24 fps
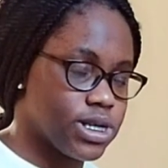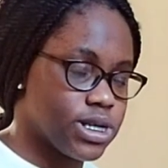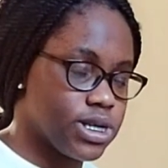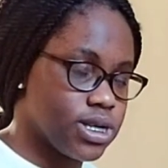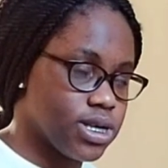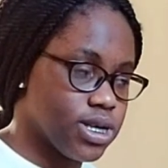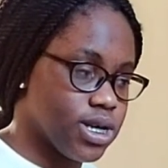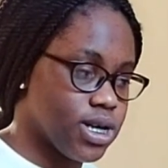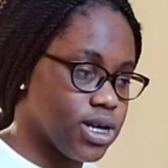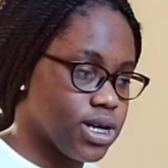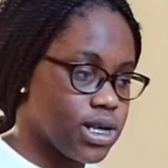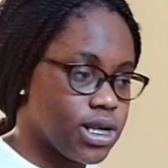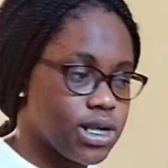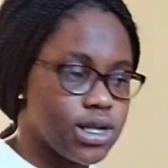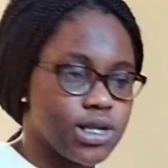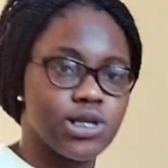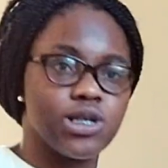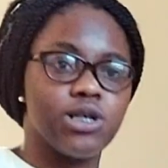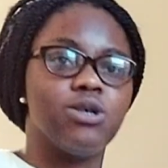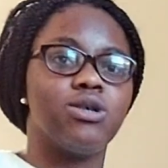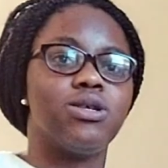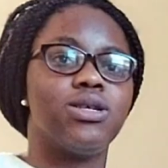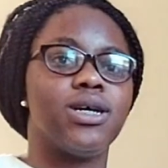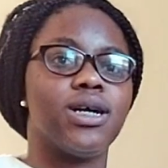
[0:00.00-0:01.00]
yeah,
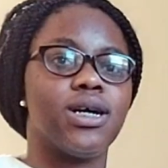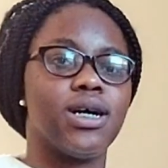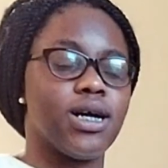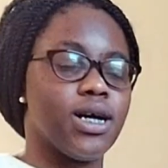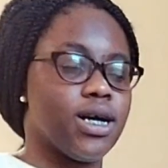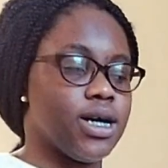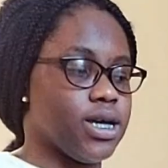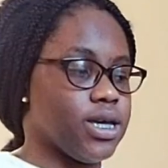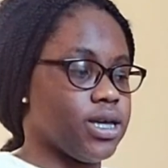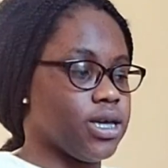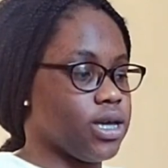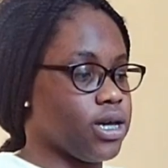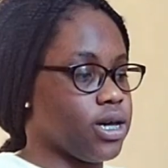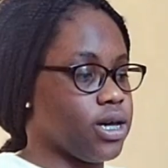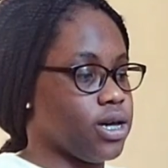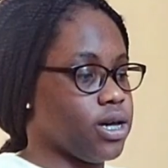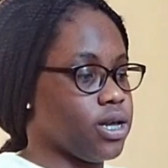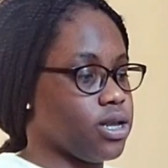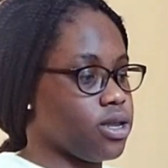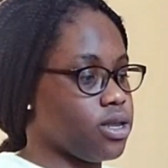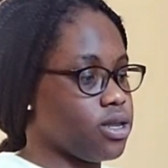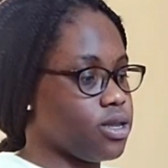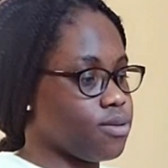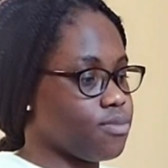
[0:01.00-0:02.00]
so that I
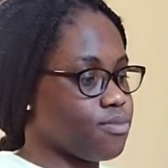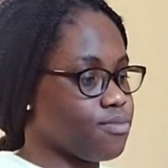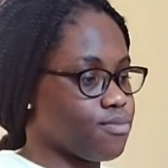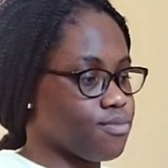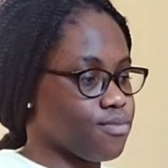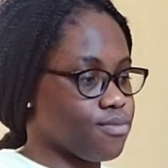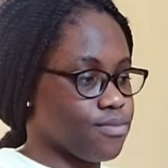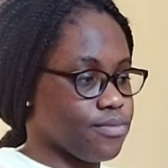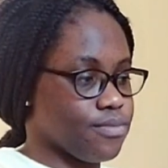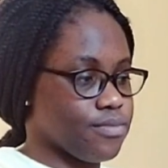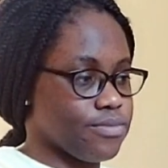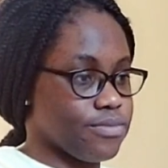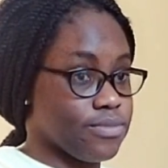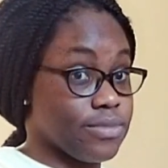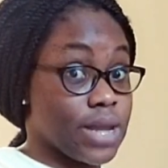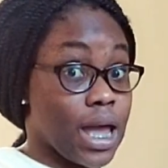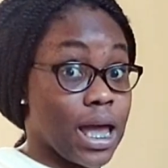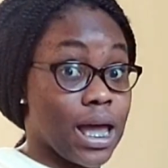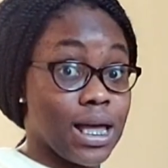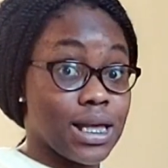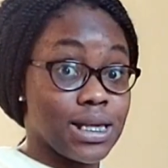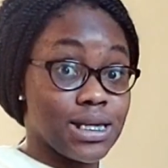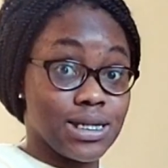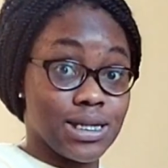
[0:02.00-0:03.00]
can
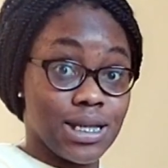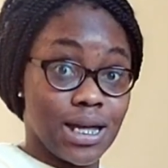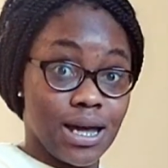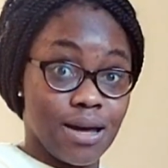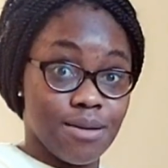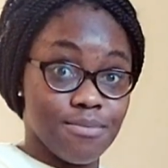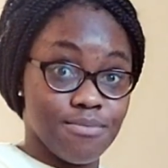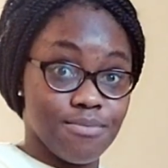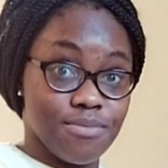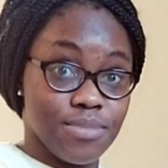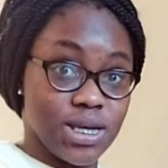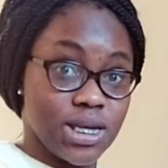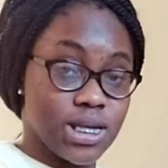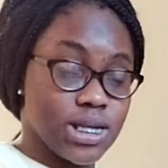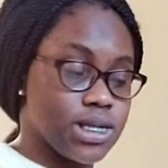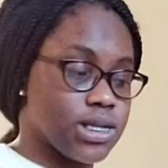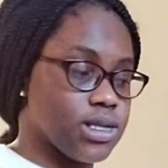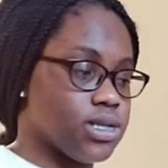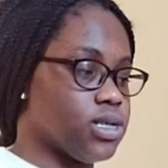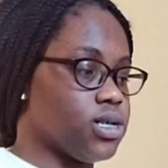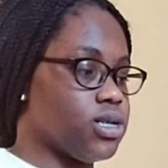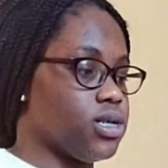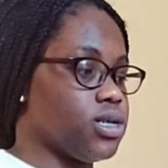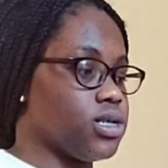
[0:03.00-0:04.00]
start
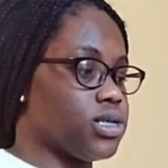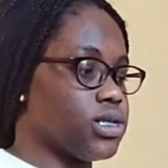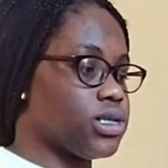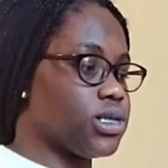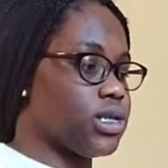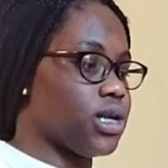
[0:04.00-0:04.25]
mixing it and